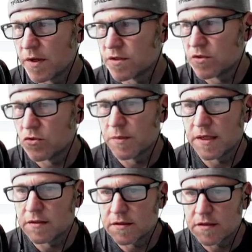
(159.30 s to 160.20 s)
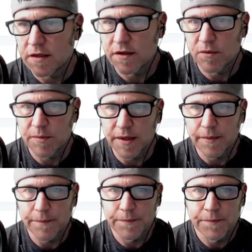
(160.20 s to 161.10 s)
zoom in just a little bit.
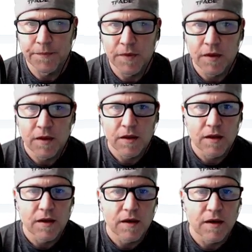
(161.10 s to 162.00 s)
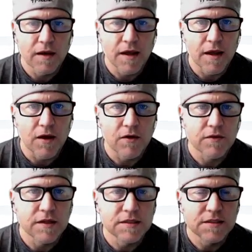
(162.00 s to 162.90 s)
Now
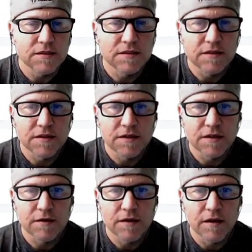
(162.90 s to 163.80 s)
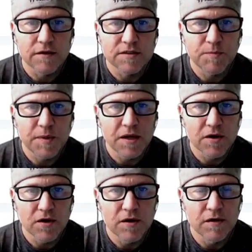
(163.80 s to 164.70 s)
this is the
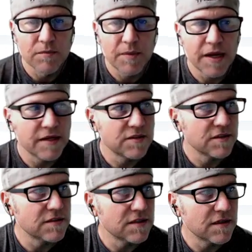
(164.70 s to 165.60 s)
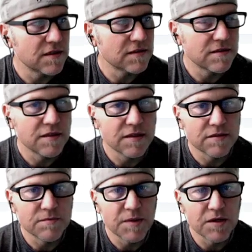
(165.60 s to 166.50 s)
speaker page. You can see
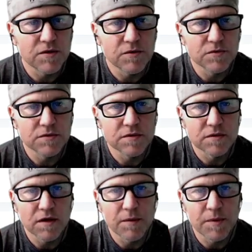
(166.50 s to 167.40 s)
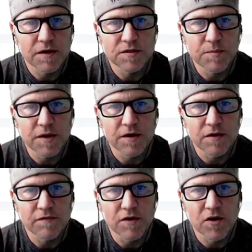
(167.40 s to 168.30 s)
these menus up here:
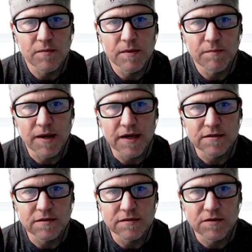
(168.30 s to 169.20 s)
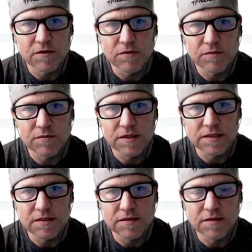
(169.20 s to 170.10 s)
speaker, volume, and box. So
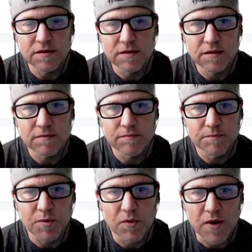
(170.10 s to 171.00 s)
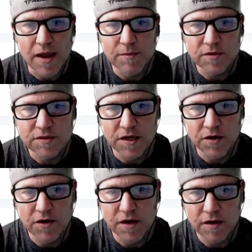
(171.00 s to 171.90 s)
this is the parameters that
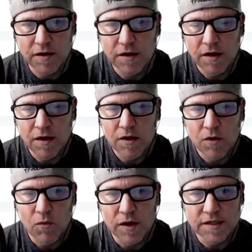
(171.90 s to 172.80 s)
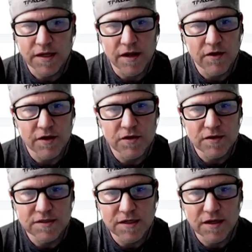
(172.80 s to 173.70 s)
you're gonna want to enter, and you
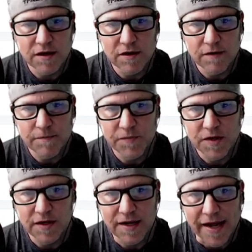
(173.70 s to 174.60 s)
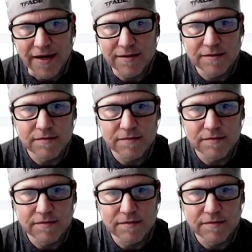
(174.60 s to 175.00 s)
can see here the light